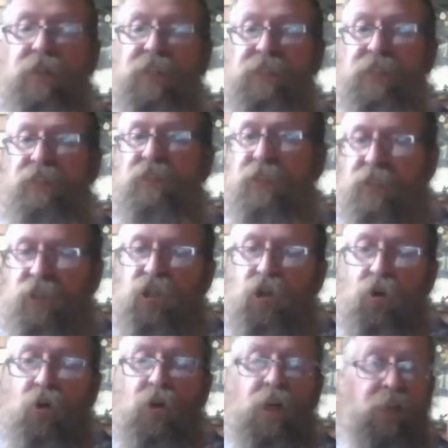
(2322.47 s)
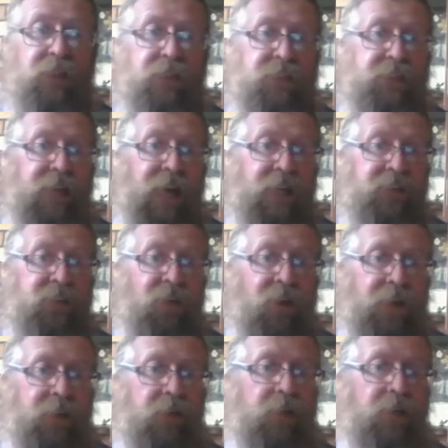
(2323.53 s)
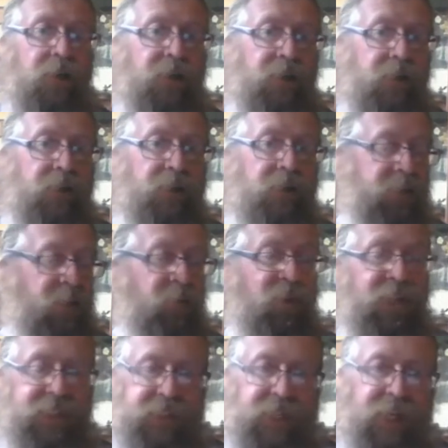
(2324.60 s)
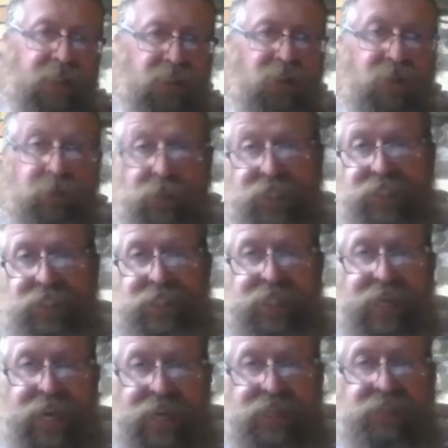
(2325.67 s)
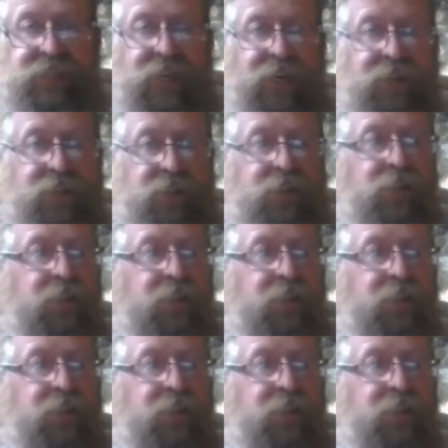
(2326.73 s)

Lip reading: that's considered your star sign. So my star sign being Cancer,